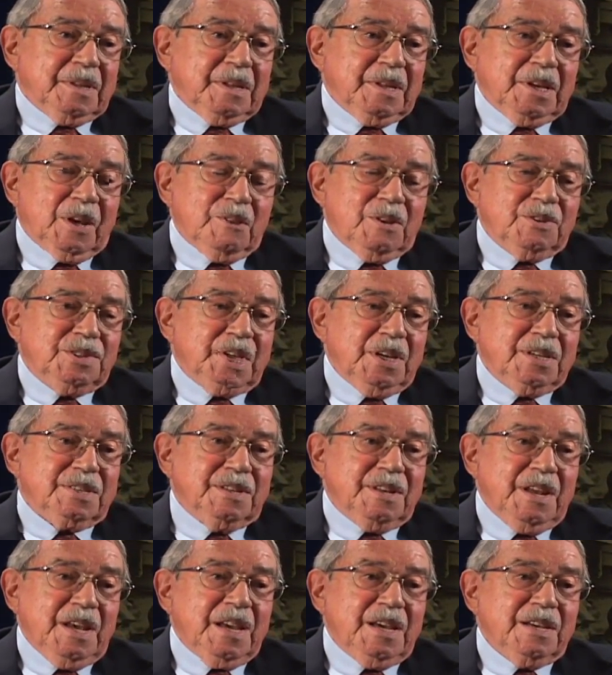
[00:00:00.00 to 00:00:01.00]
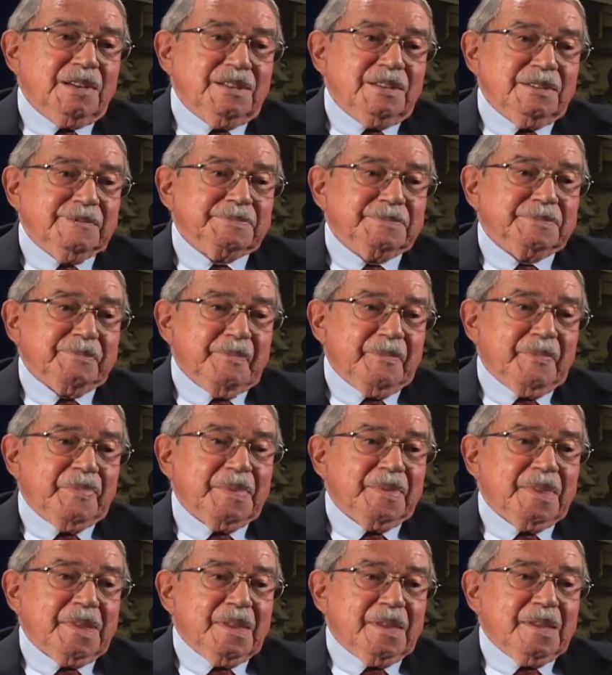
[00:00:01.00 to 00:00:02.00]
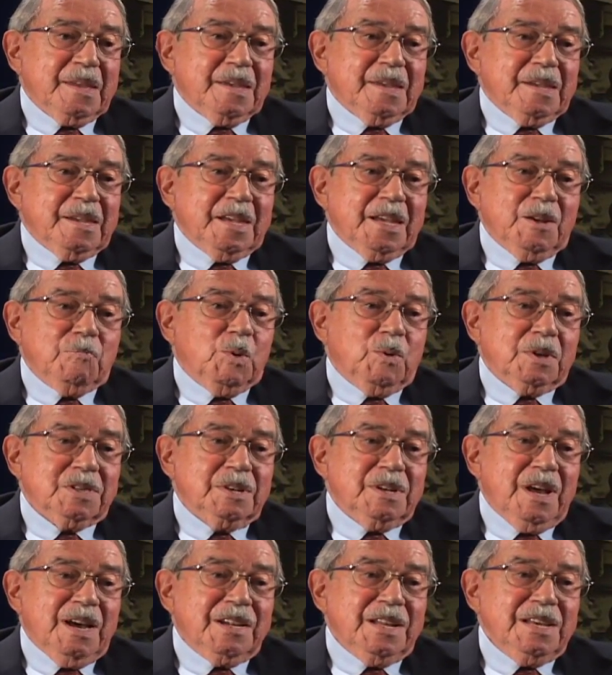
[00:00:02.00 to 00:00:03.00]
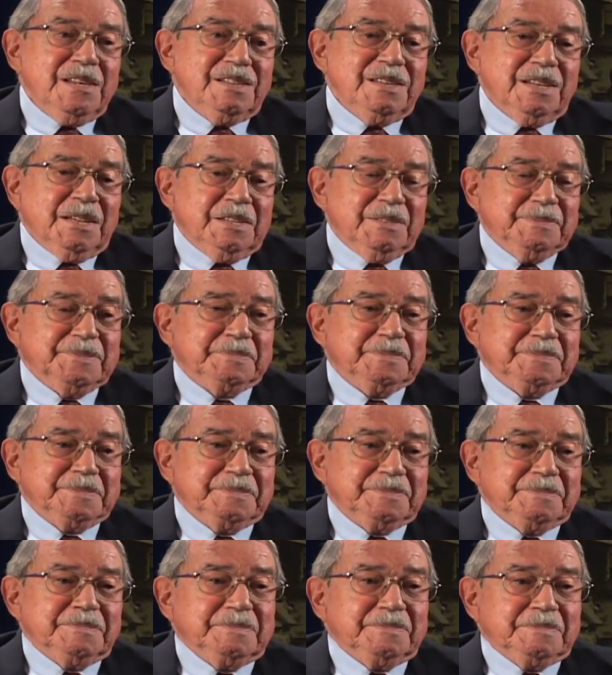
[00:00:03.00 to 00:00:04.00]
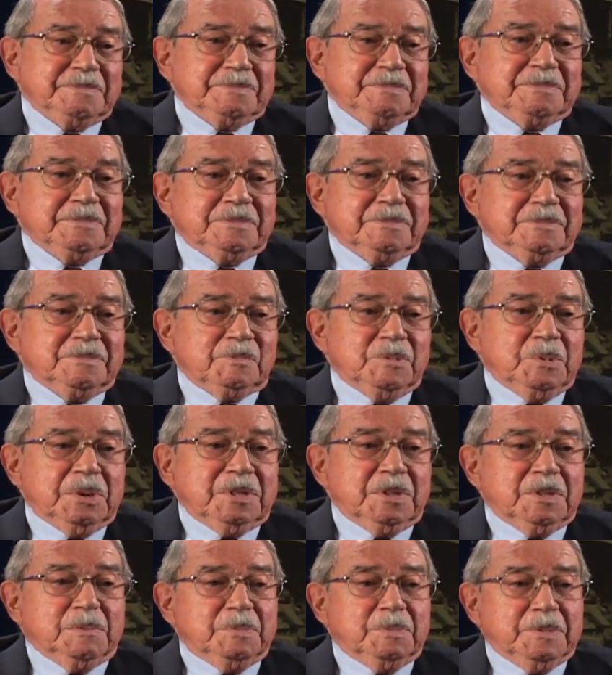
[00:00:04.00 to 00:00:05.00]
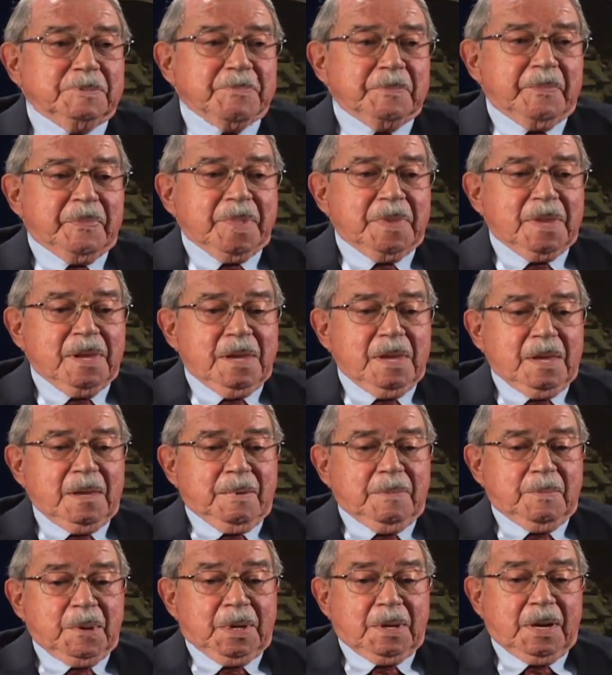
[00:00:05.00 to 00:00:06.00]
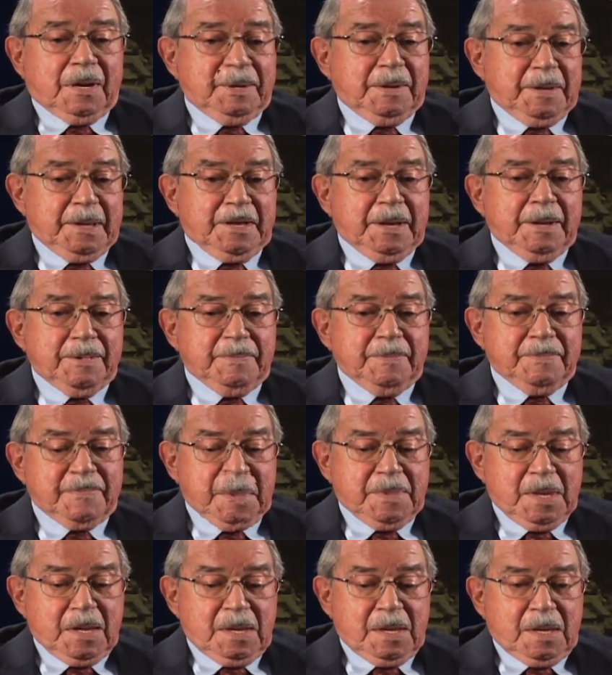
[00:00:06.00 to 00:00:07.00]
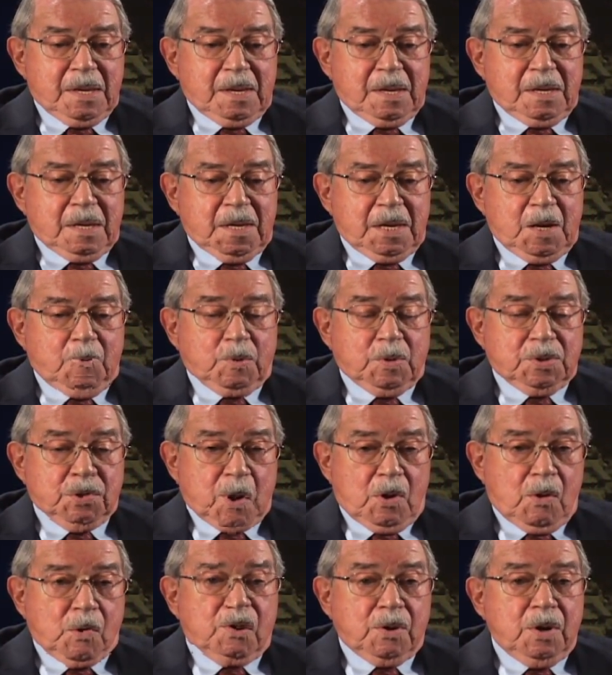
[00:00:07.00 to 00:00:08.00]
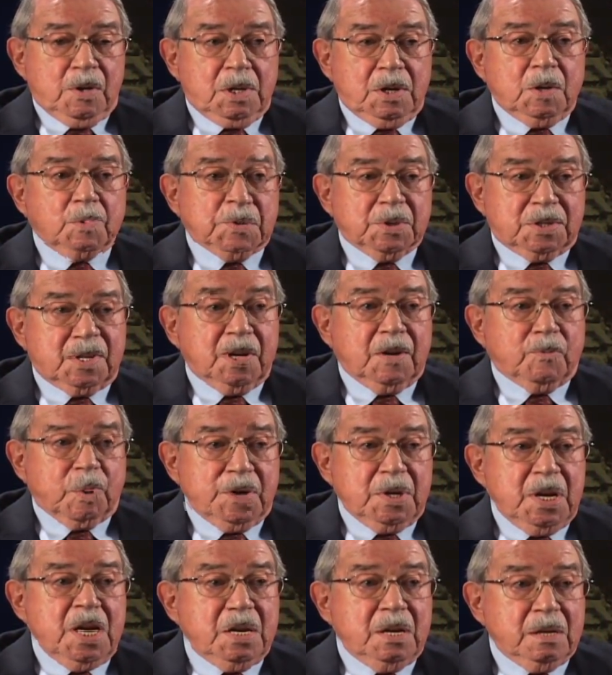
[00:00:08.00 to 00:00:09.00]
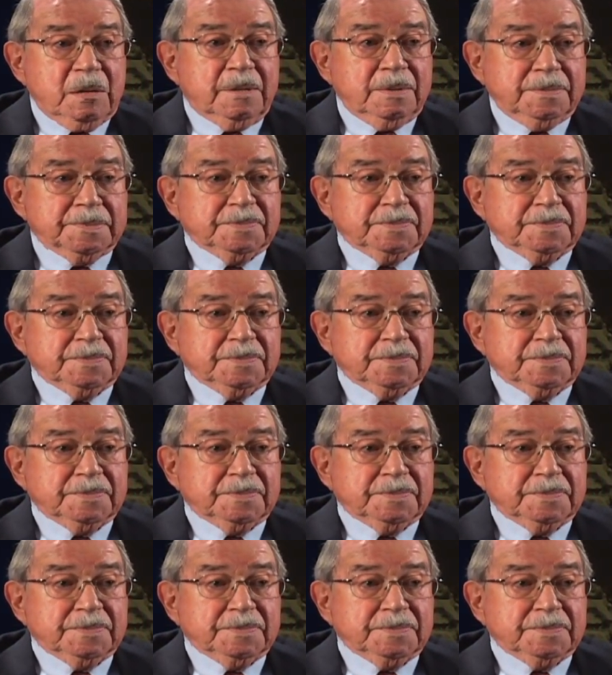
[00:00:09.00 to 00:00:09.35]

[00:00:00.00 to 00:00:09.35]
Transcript: the other six days, it was not easy. Uh, but I, uh, it was all good, and it was stuff we needed.